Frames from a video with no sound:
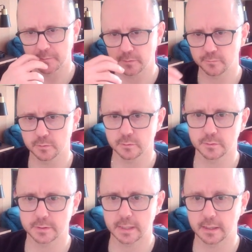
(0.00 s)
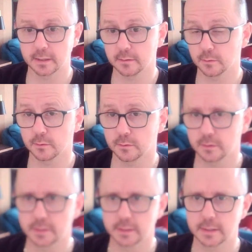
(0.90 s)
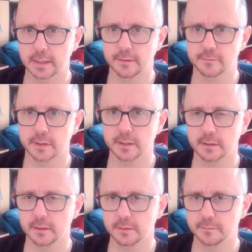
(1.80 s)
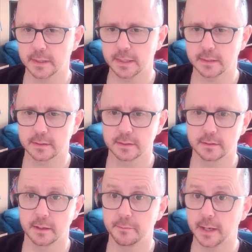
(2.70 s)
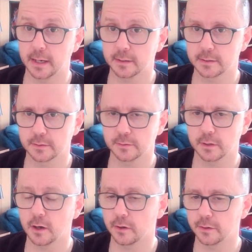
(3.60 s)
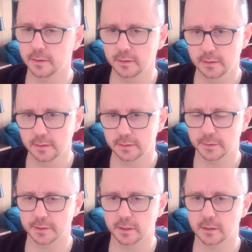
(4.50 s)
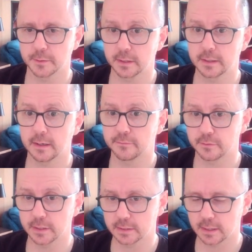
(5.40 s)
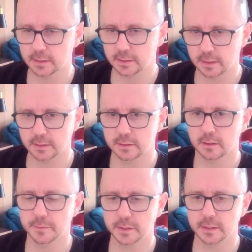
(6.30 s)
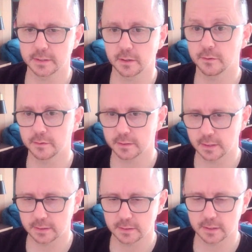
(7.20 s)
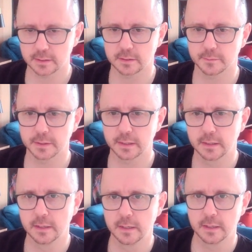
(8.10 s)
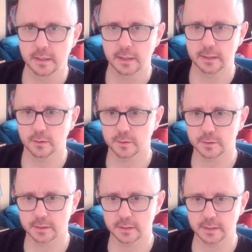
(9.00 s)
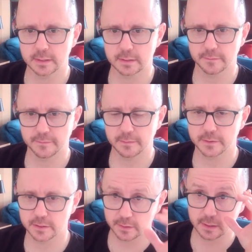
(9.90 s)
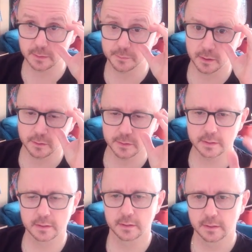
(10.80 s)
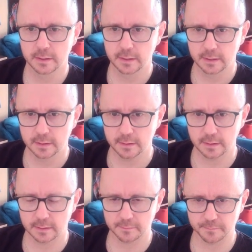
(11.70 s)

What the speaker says: Rules are laws. Covering means about or on. So a document covering such and such a topic is on such and such a topic. And Lawson is the famous Australian poet. I